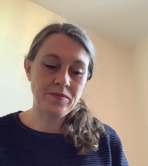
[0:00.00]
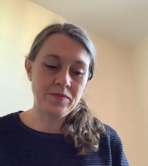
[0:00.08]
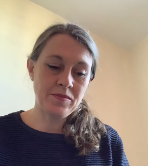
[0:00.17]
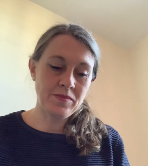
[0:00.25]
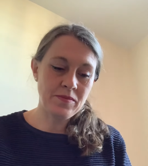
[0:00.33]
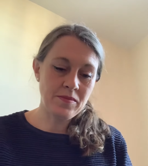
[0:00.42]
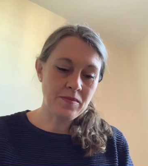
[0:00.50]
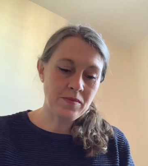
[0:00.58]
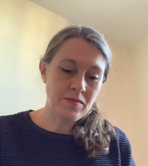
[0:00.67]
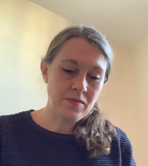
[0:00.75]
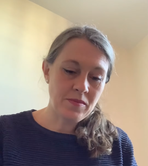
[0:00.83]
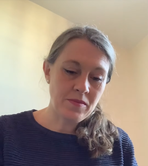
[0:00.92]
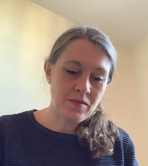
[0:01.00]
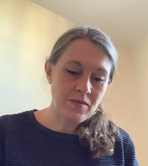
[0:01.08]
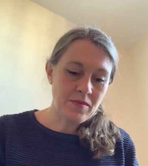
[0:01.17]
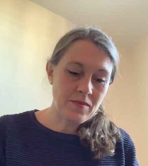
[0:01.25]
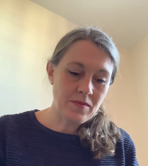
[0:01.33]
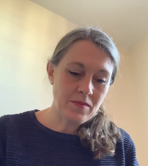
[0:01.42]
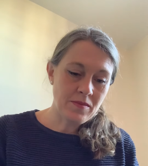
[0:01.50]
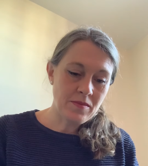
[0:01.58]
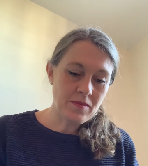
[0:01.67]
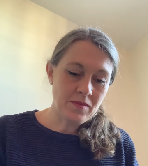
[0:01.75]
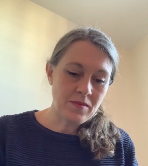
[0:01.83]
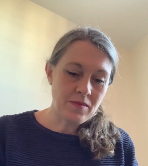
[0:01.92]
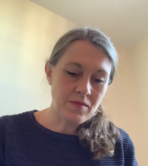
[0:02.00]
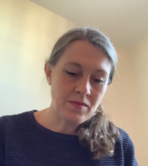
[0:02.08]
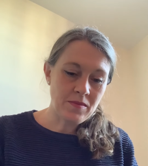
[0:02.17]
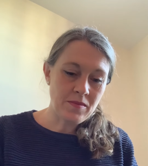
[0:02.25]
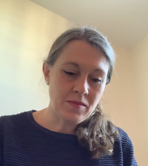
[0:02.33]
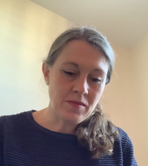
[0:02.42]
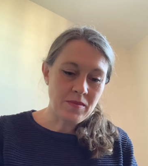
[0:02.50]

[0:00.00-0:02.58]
(no one is talking)